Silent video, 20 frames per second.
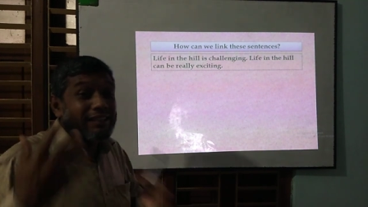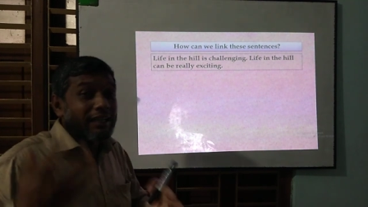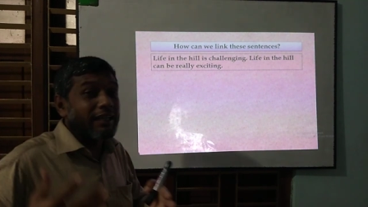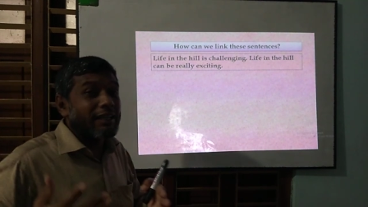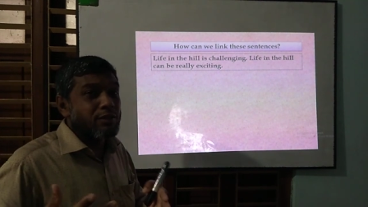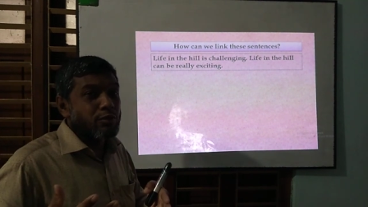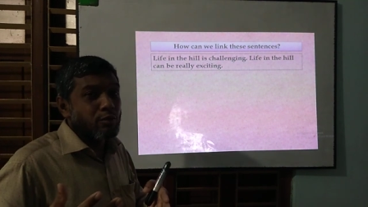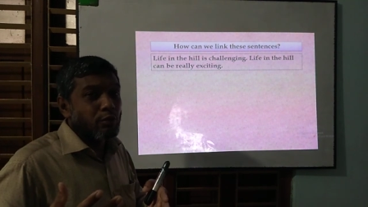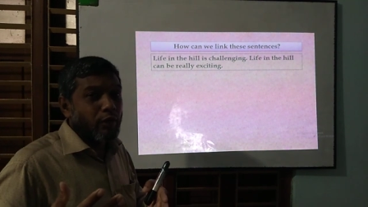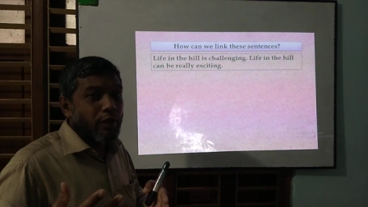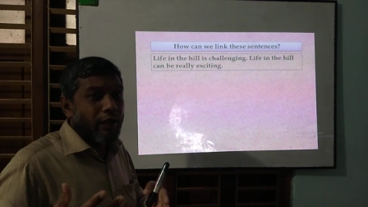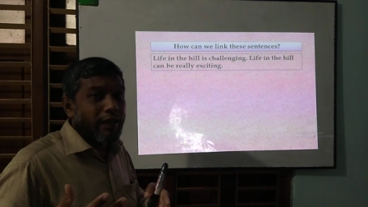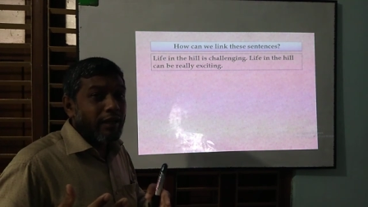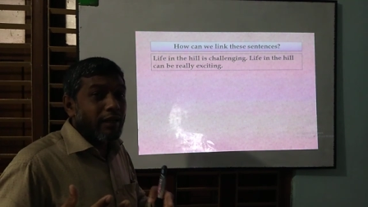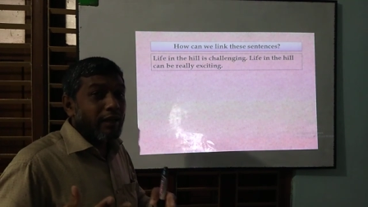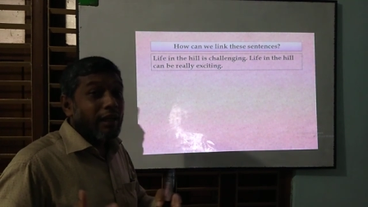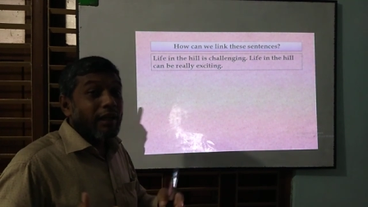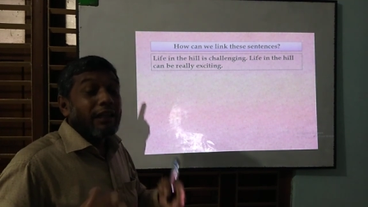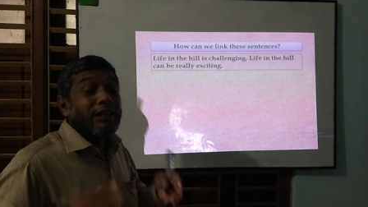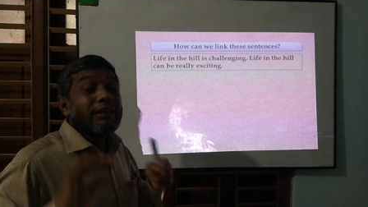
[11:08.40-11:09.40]
a
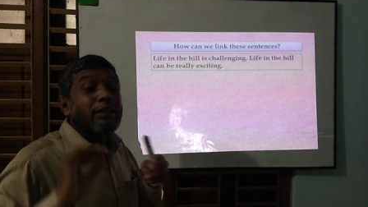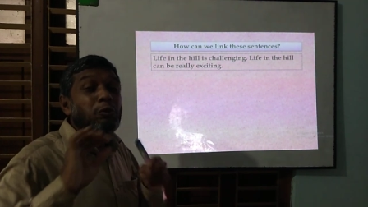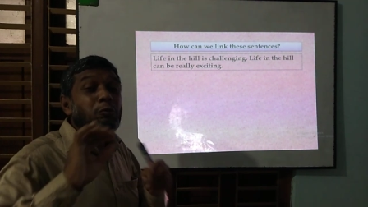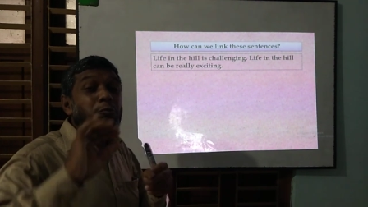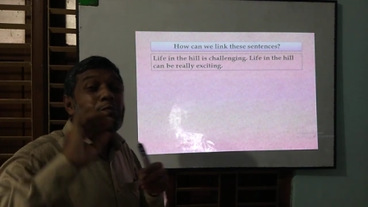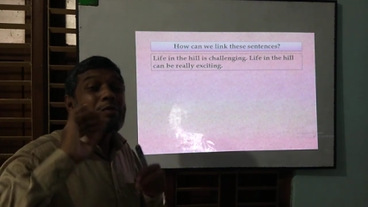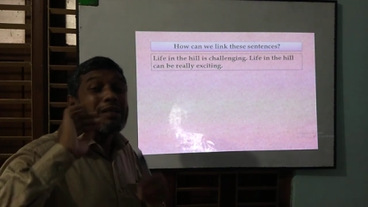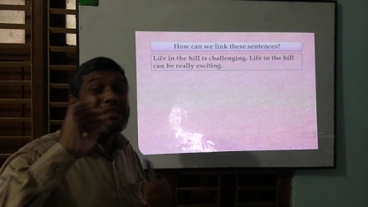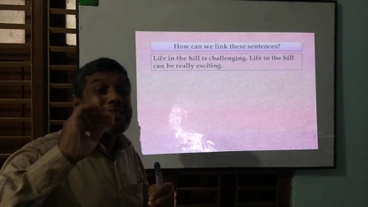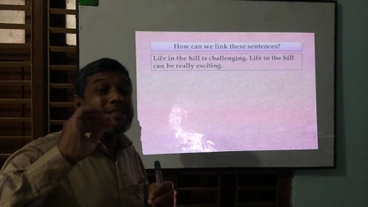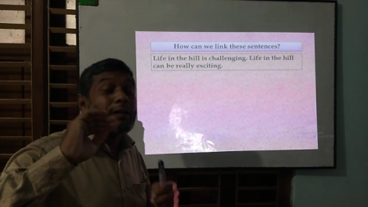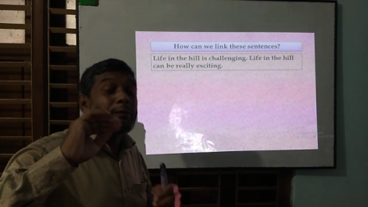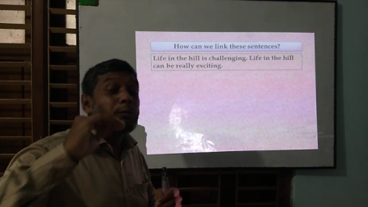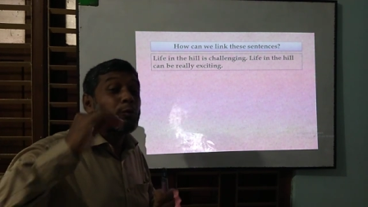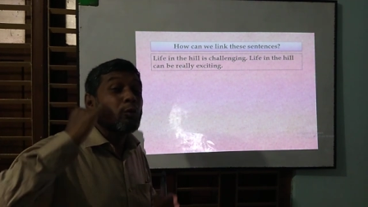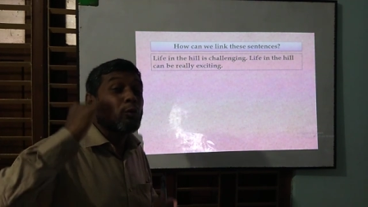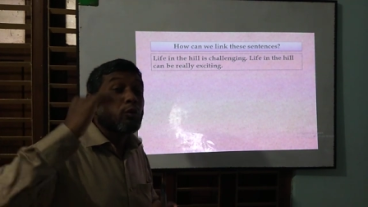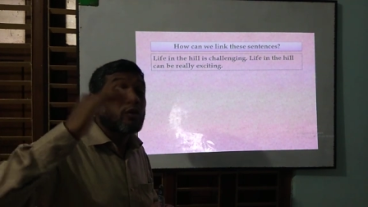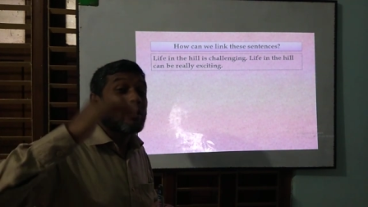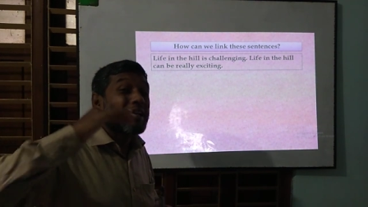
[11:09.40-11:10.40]
student, you must
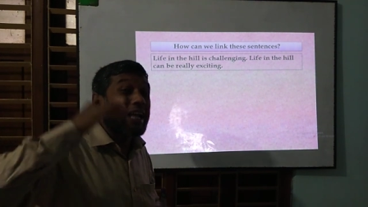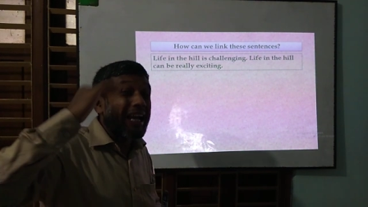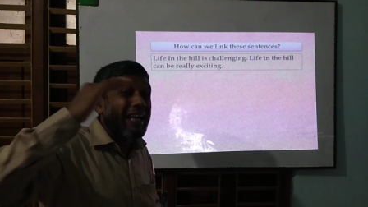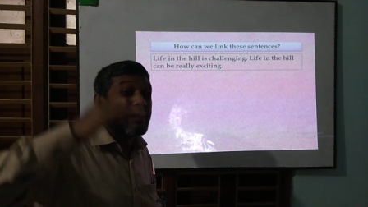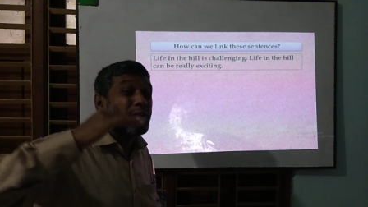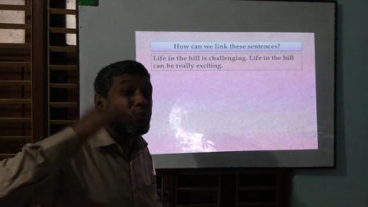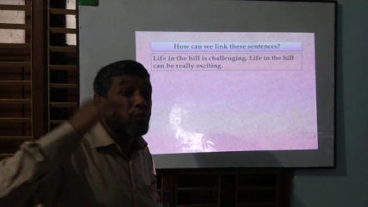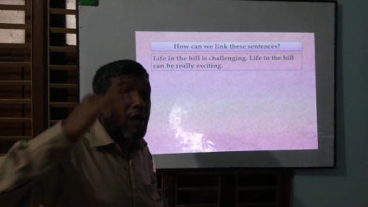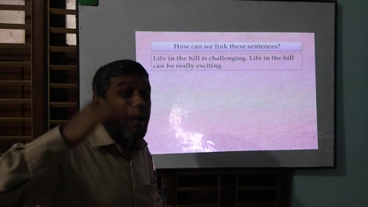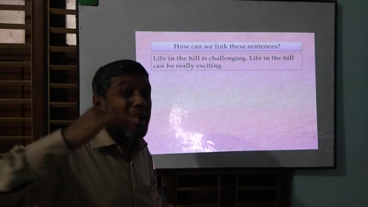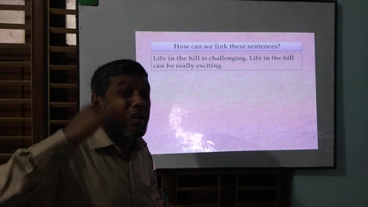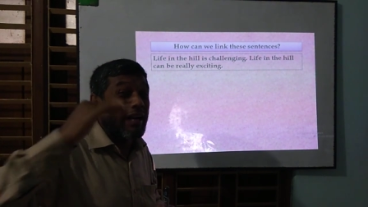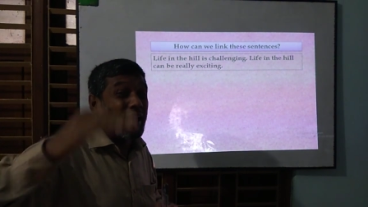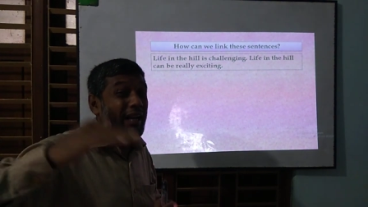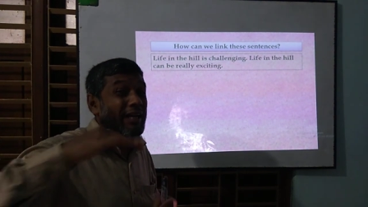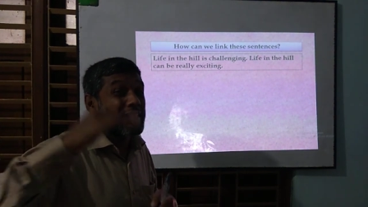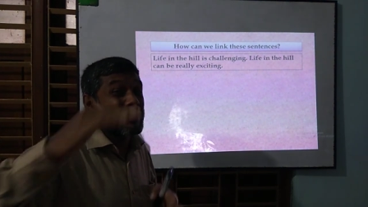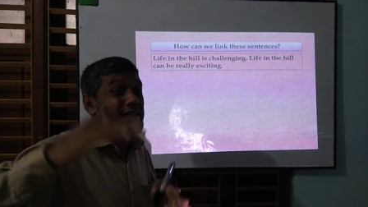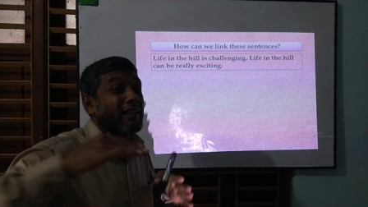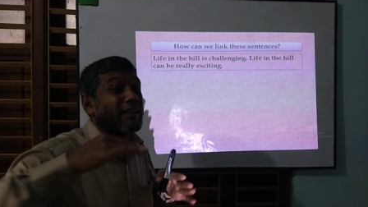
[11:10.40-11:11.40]
have to try to
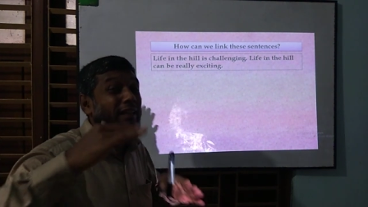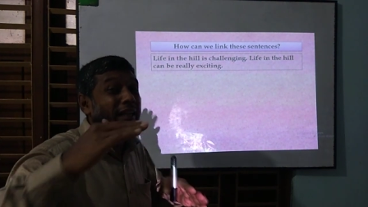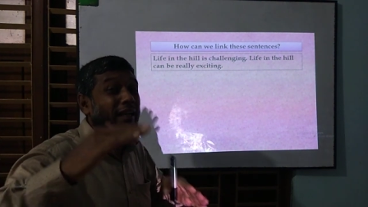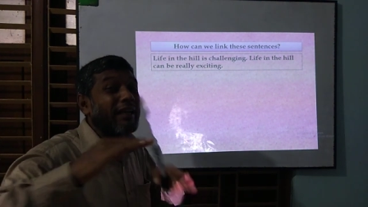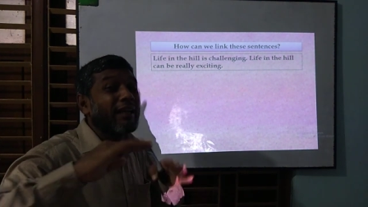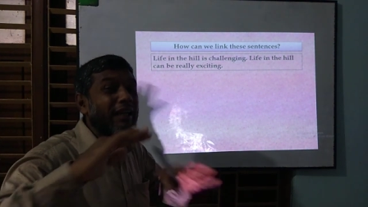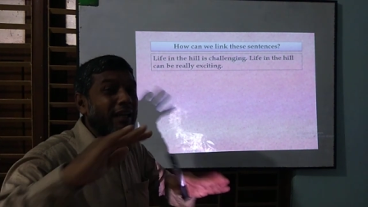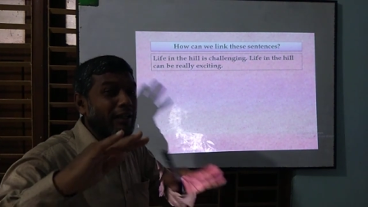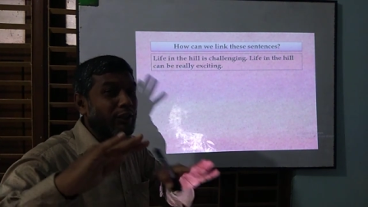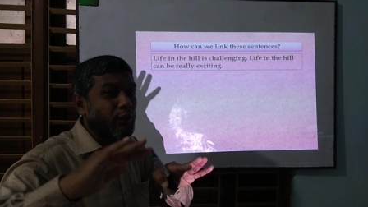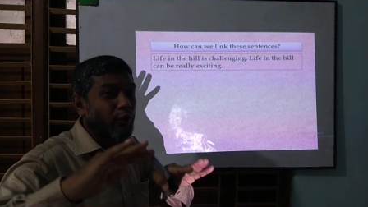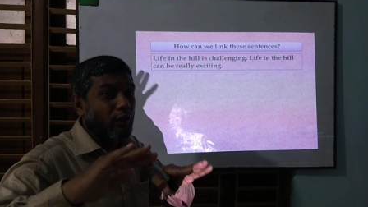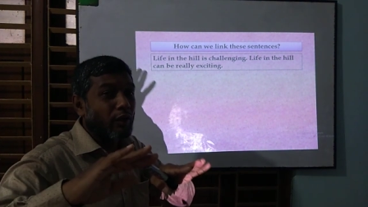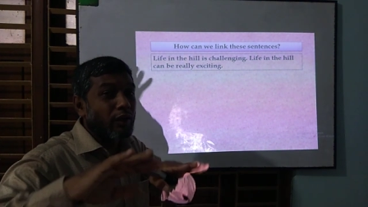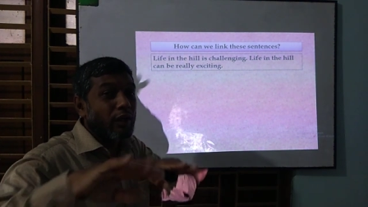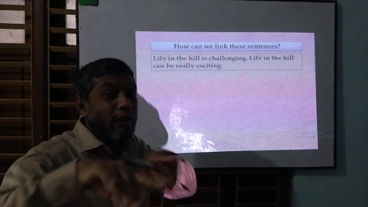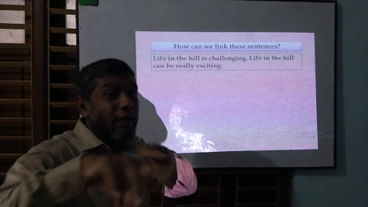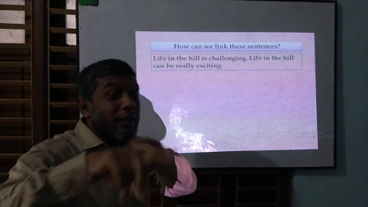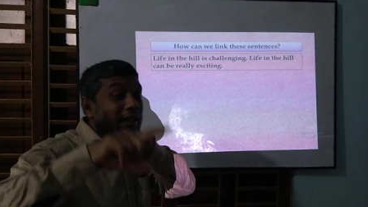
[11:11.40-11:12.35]
understand the relation.